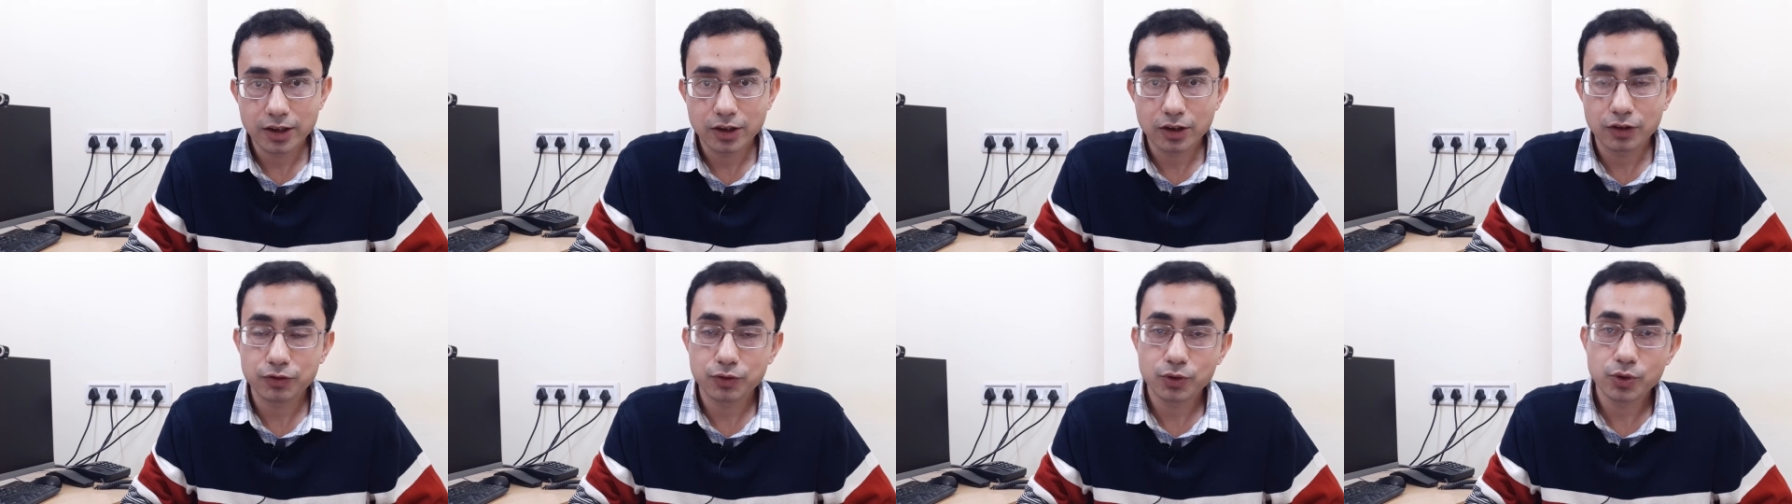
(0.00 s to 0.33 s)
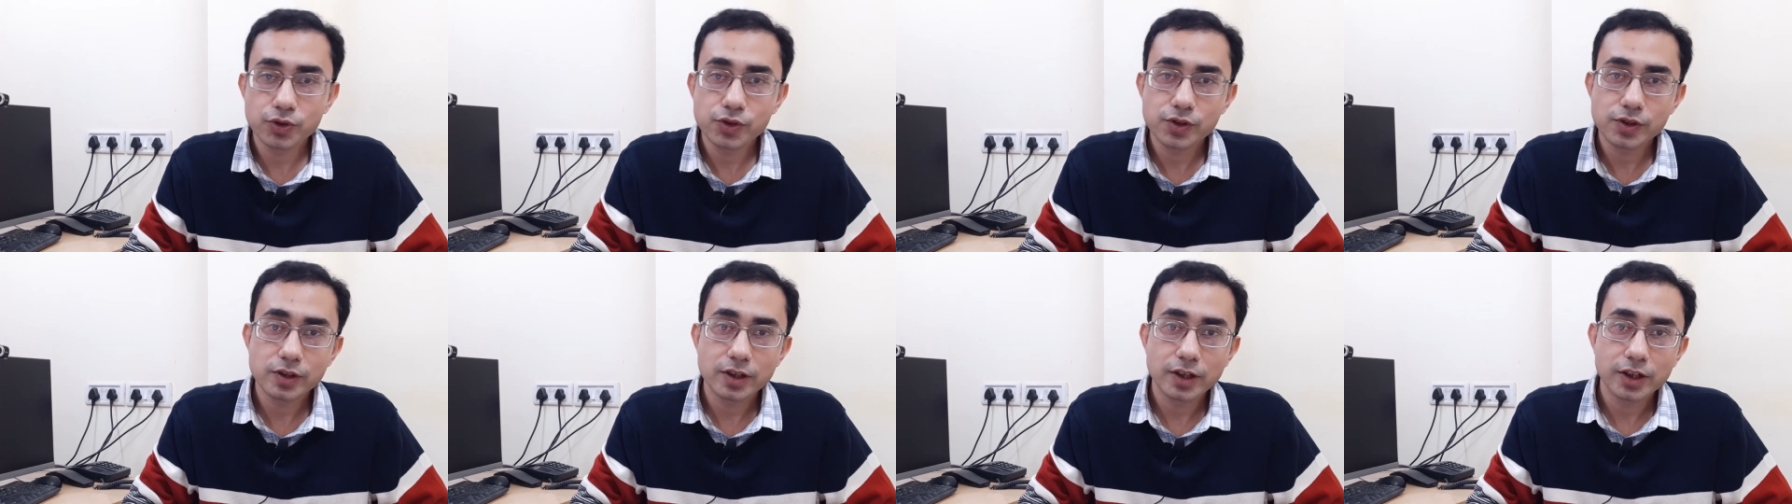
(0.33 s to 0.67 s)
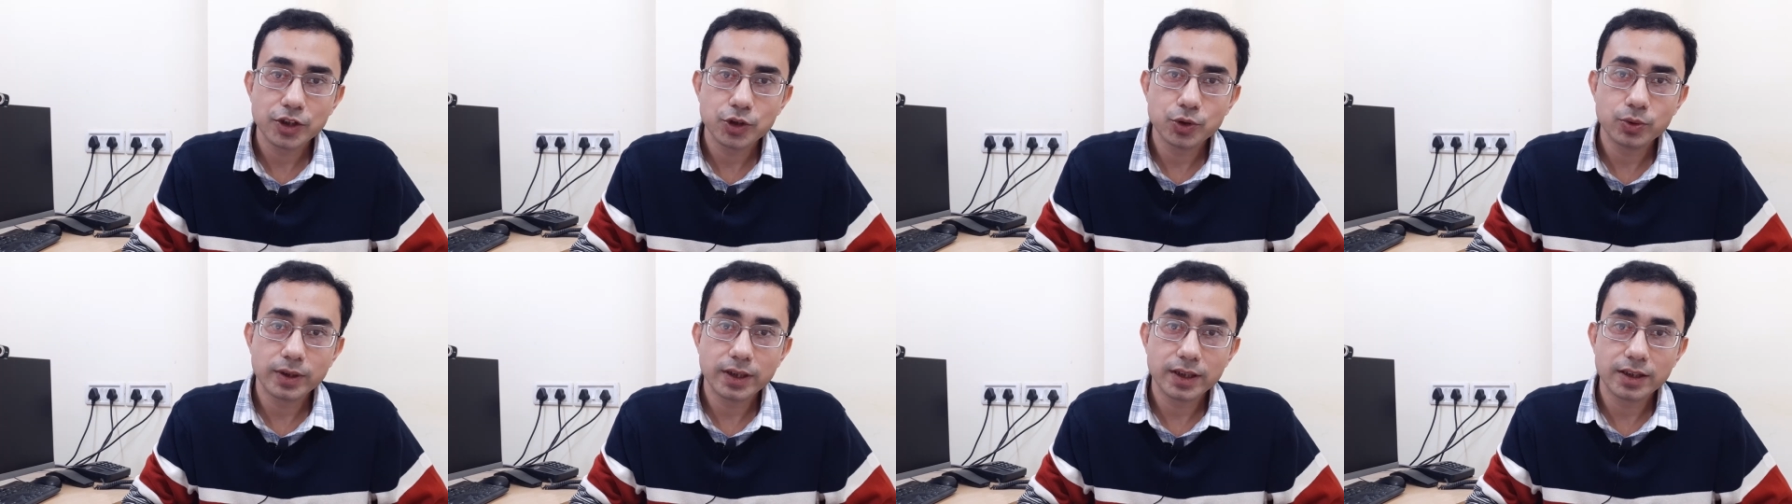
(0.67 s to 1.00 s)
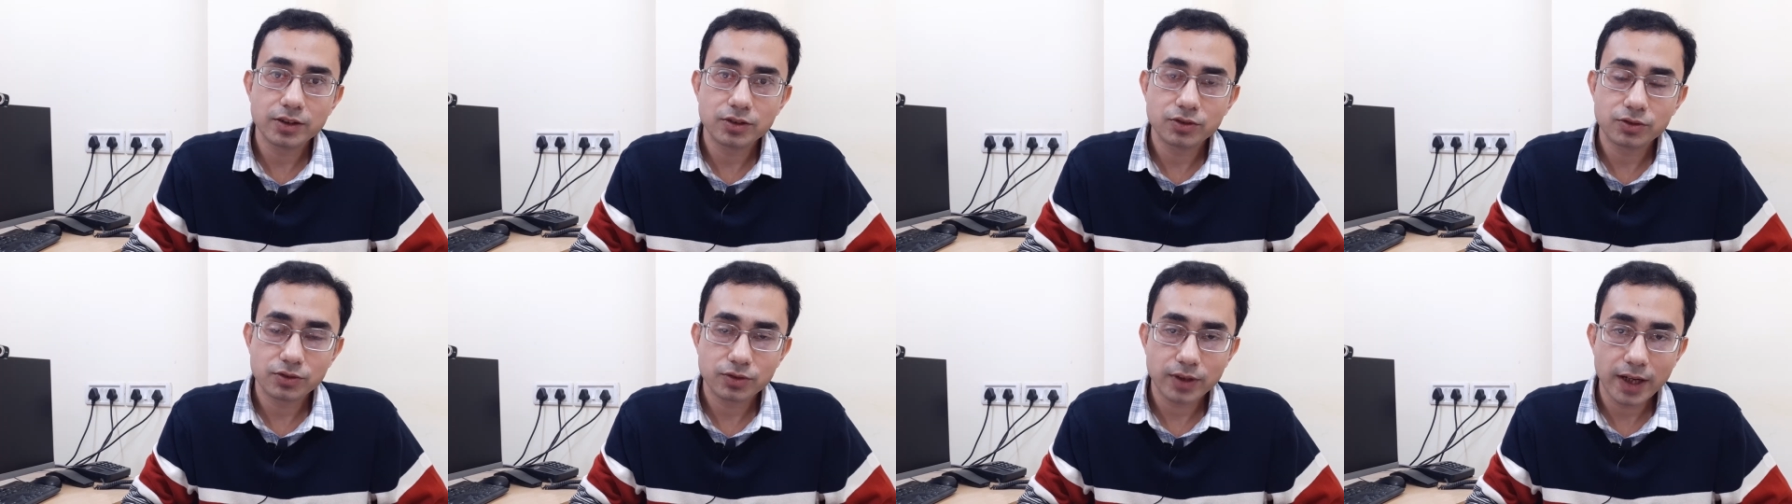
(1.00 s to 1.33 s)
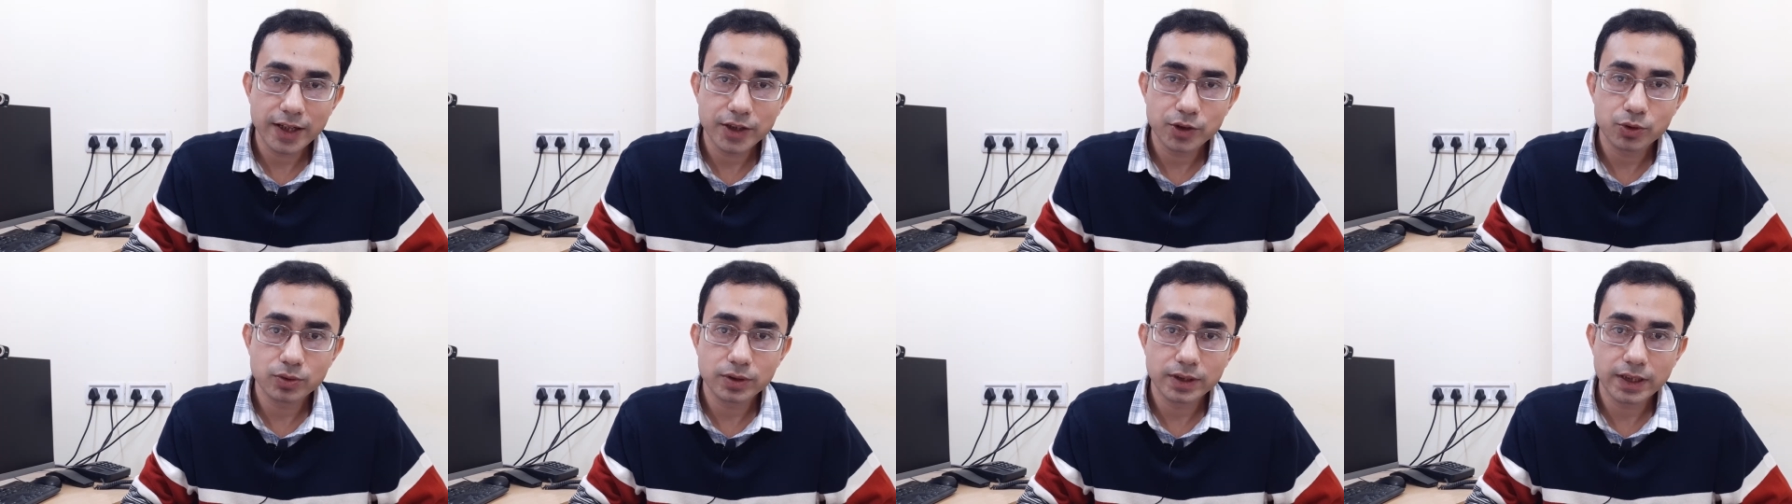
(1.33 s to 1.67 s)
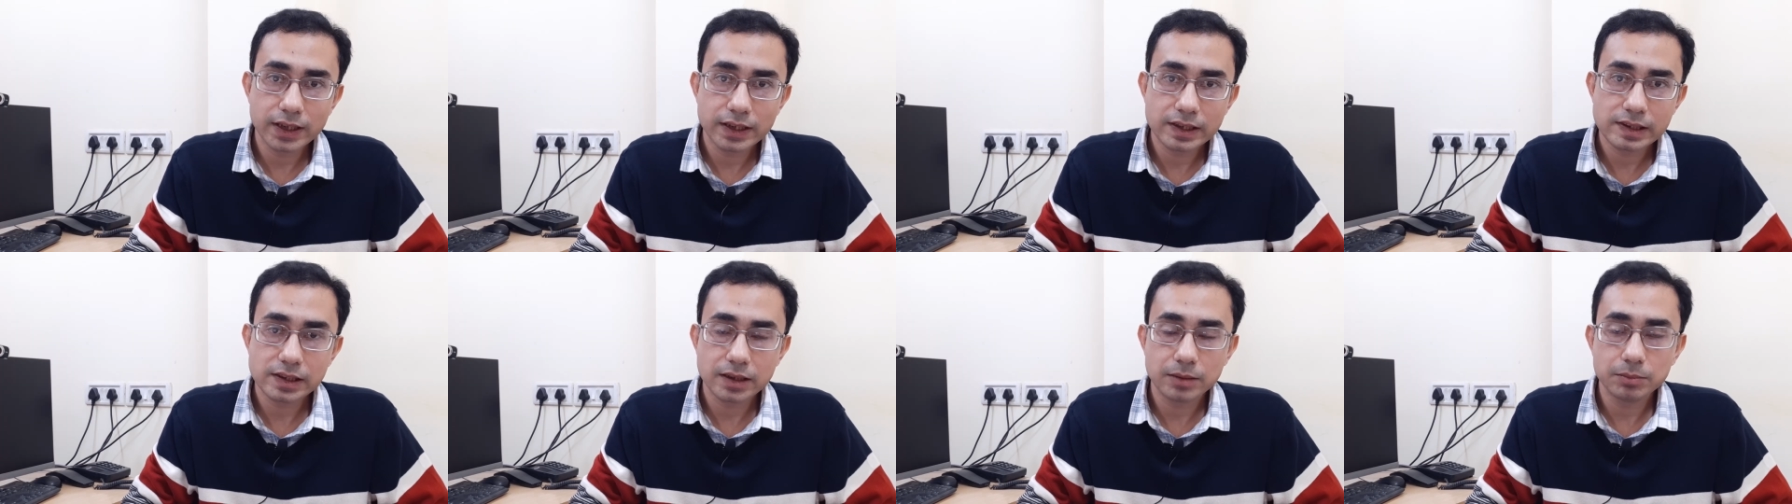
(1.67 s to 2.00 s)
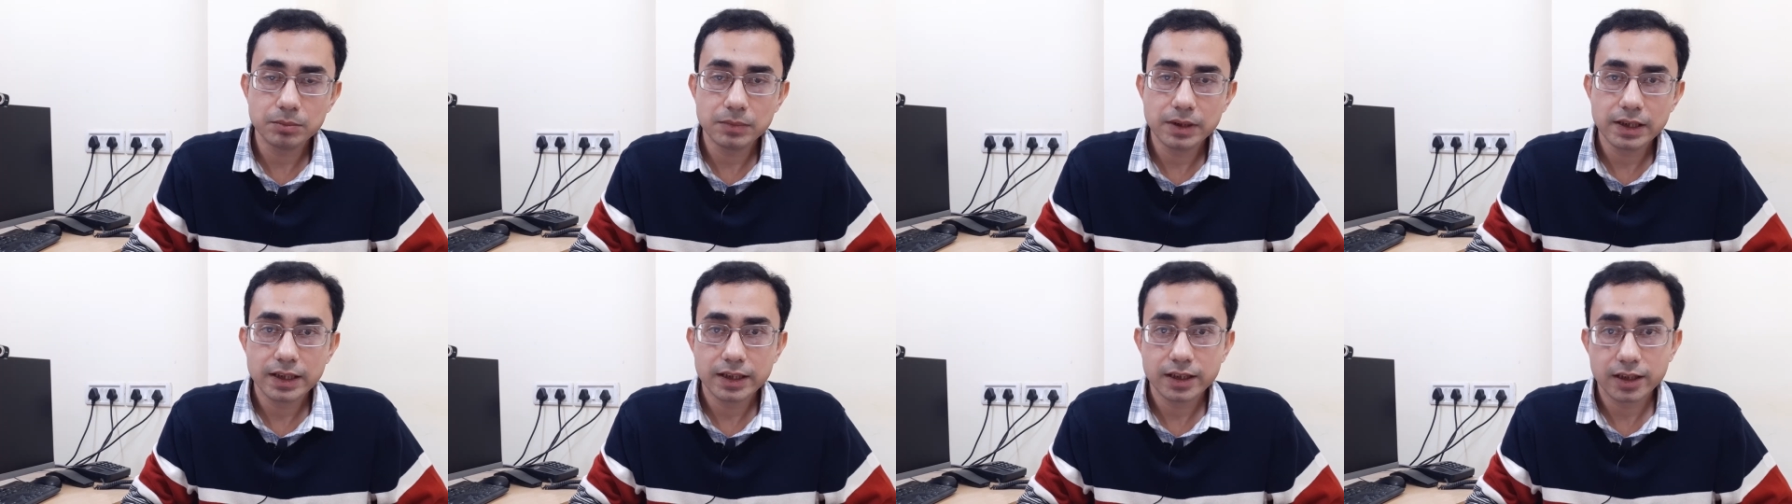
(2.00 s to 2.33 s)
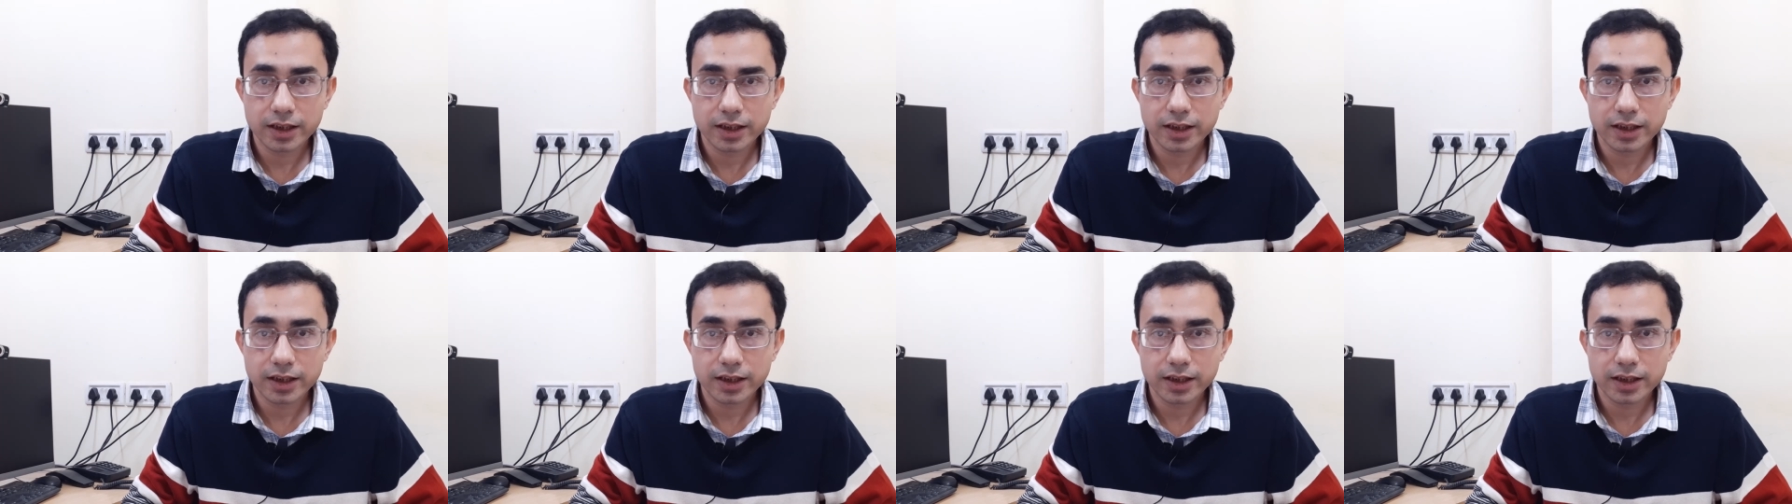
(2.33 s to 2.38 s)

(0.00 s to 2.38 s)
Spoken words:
Of course, you can try to take some